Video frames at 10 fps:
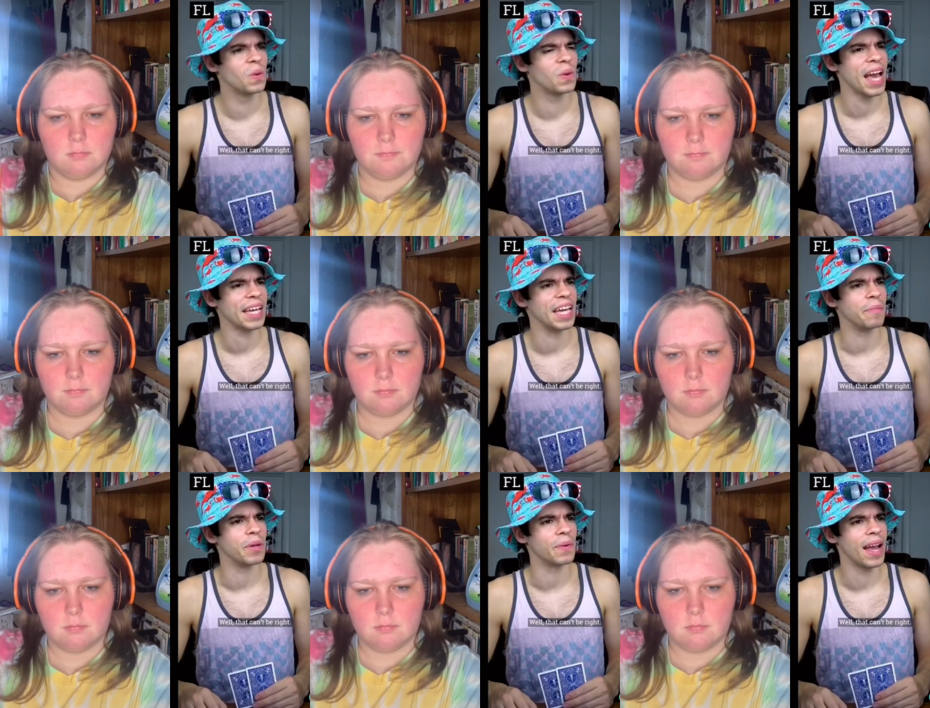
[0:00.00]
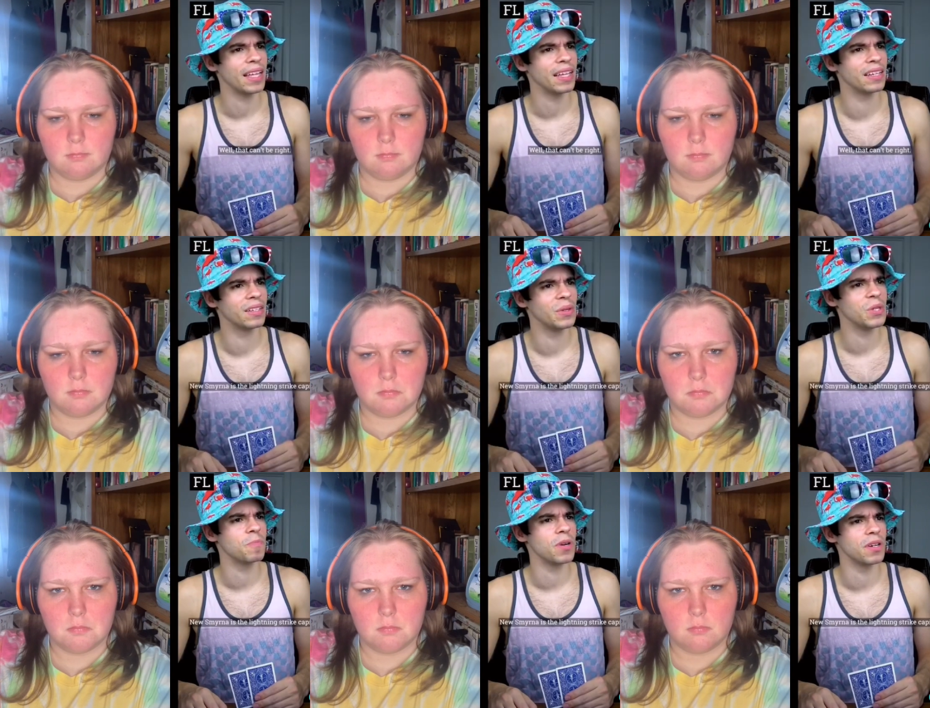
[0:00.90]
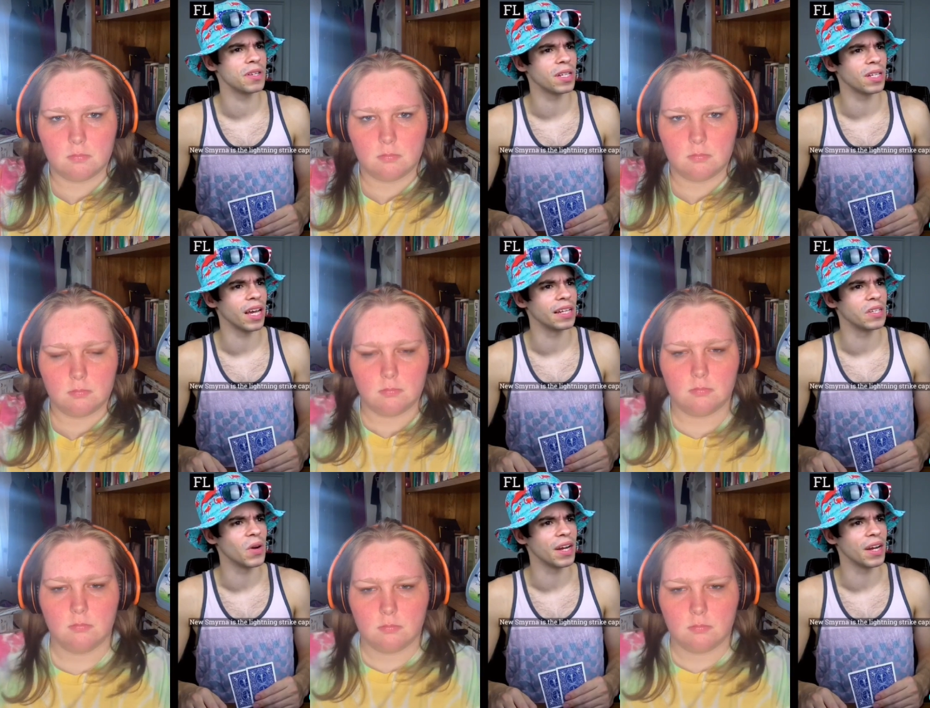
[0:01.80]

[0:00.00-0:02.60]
Speaker 1: Well, that can't be right. New Smyrna is the lightning strike